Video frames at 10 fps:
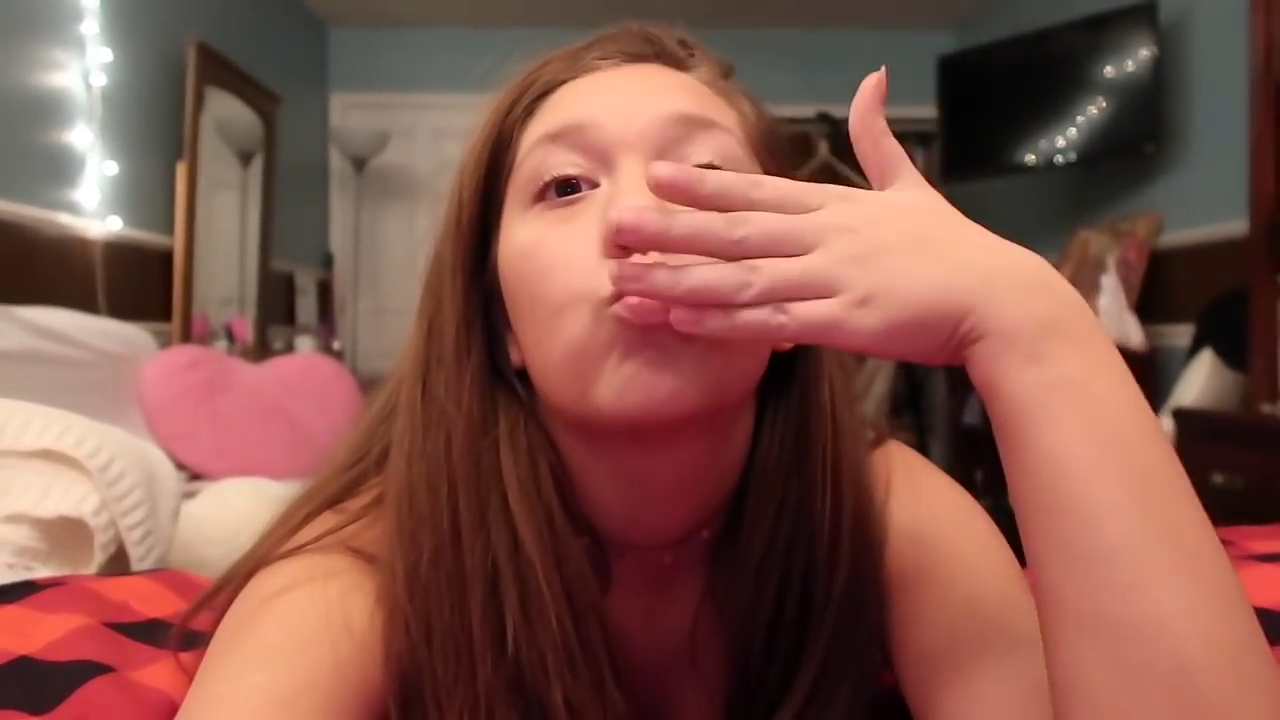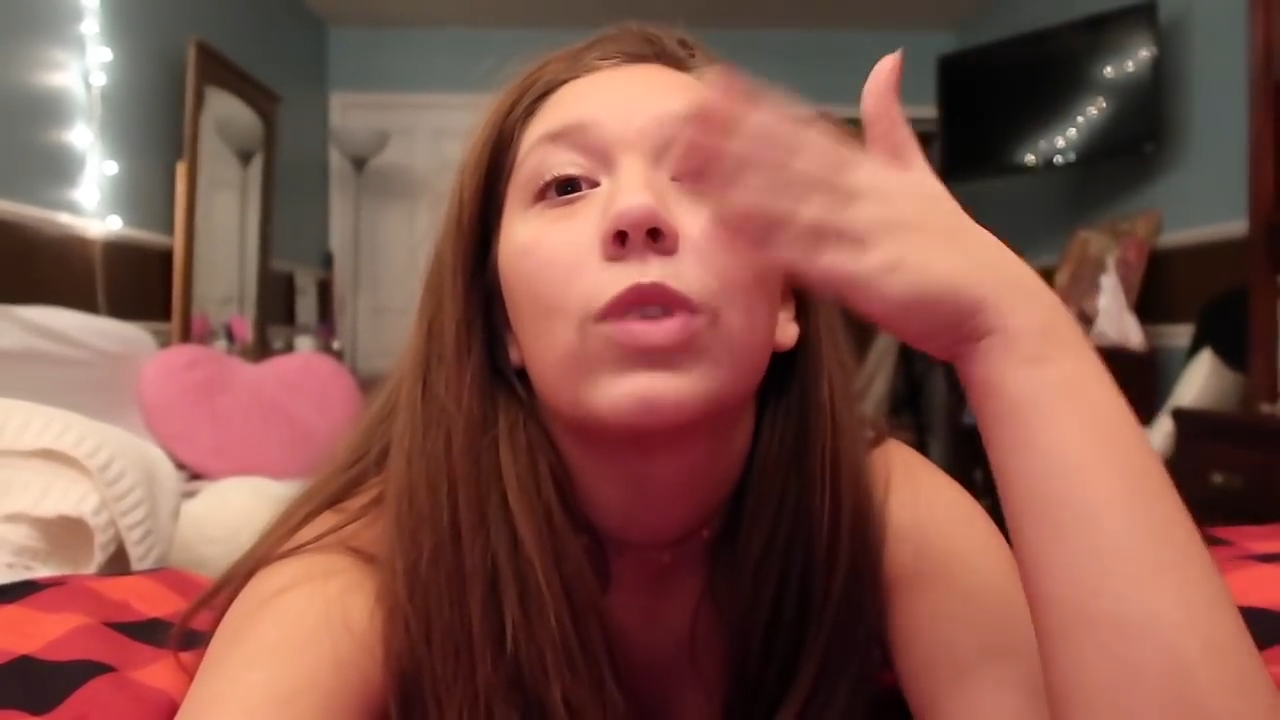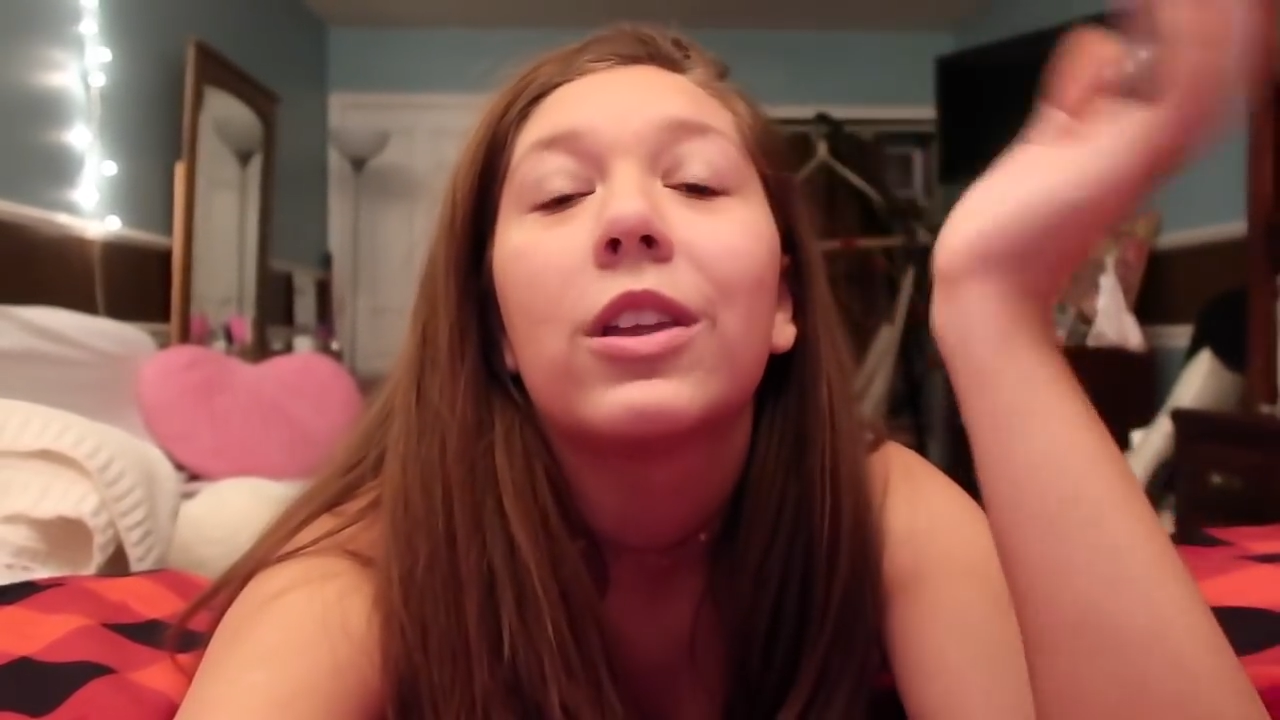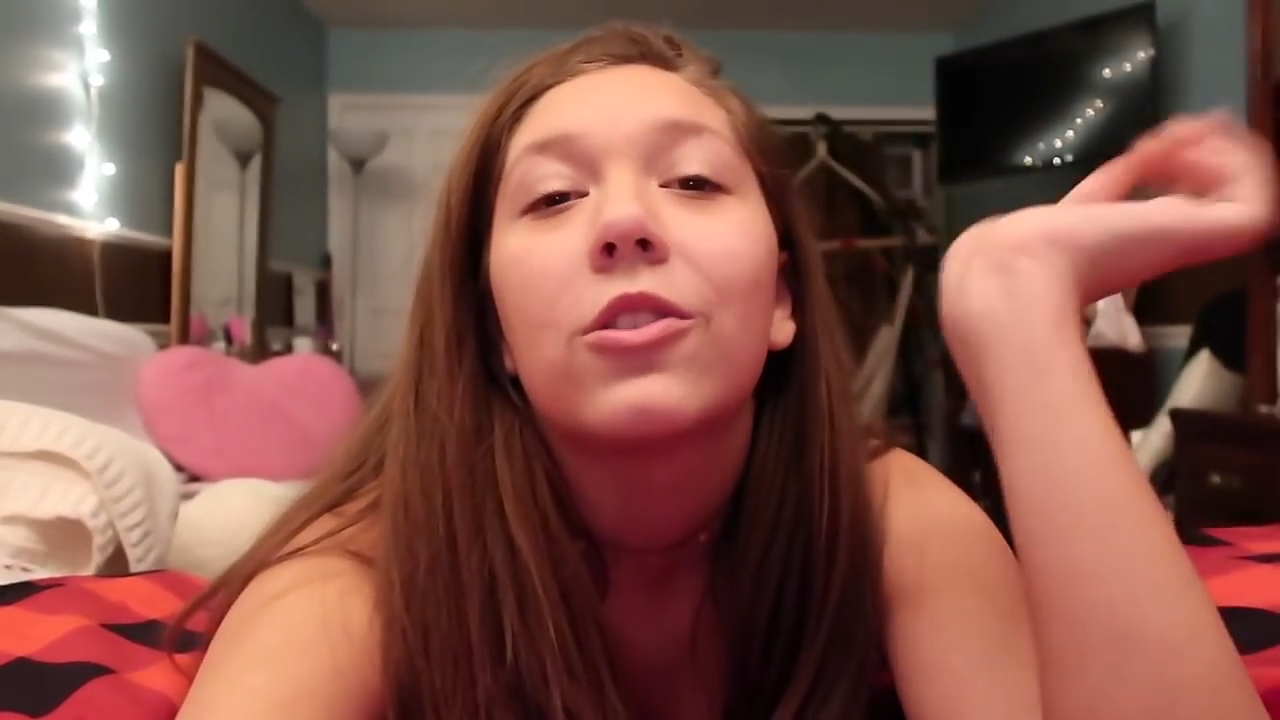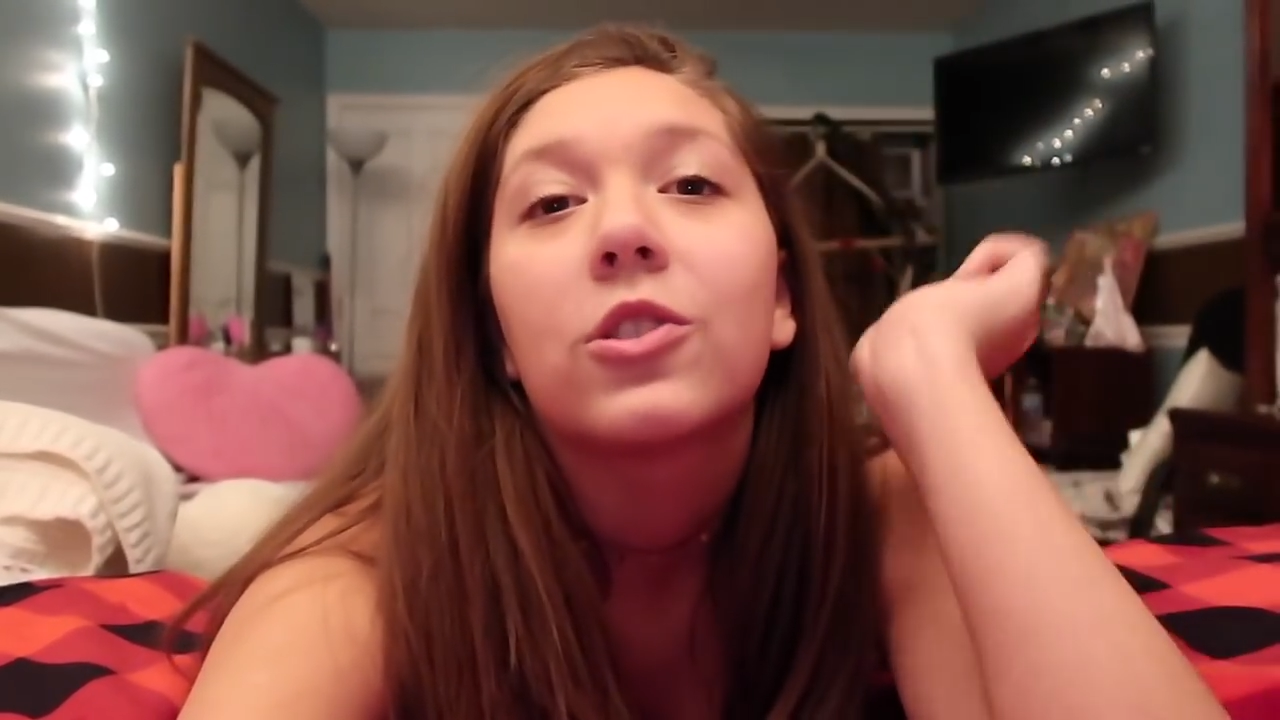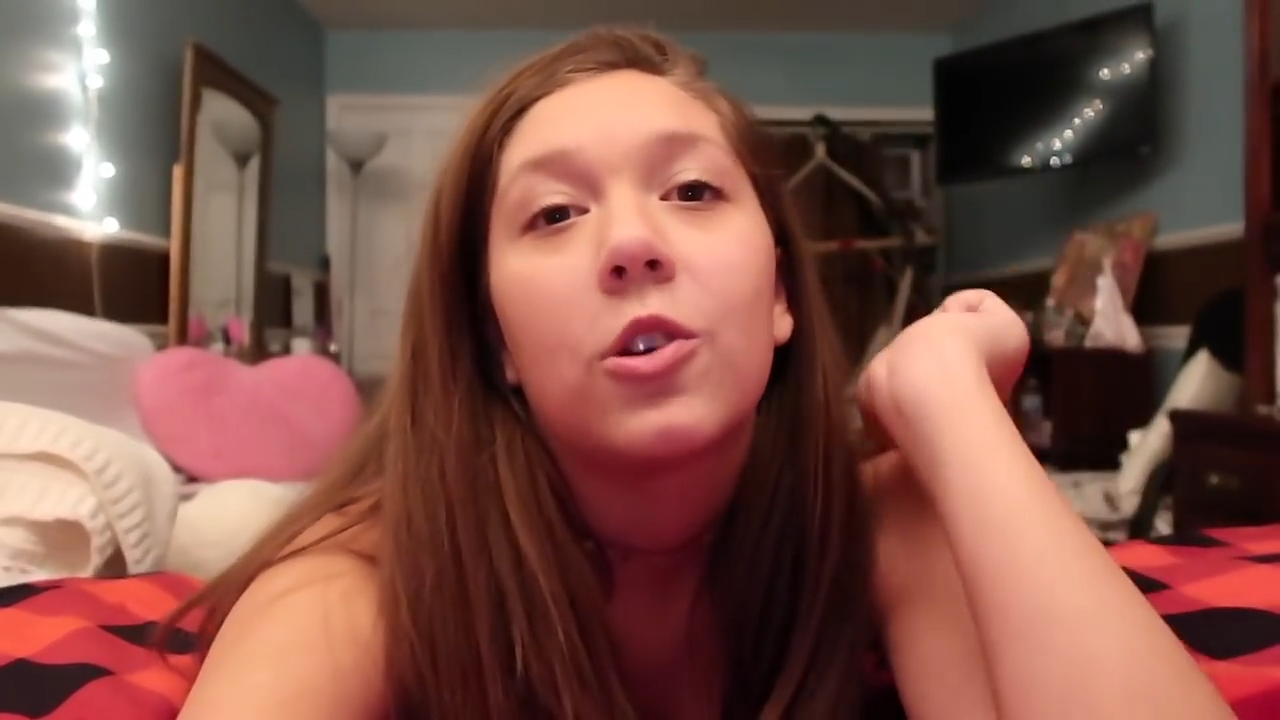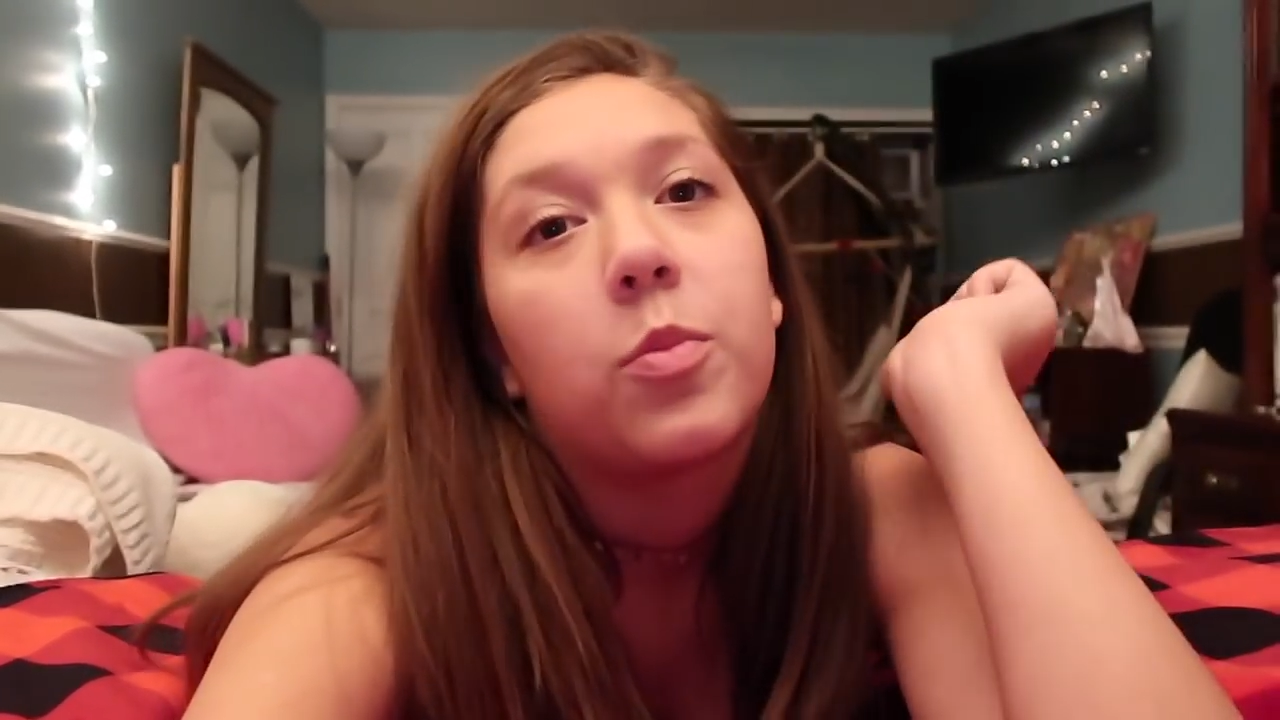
And you're so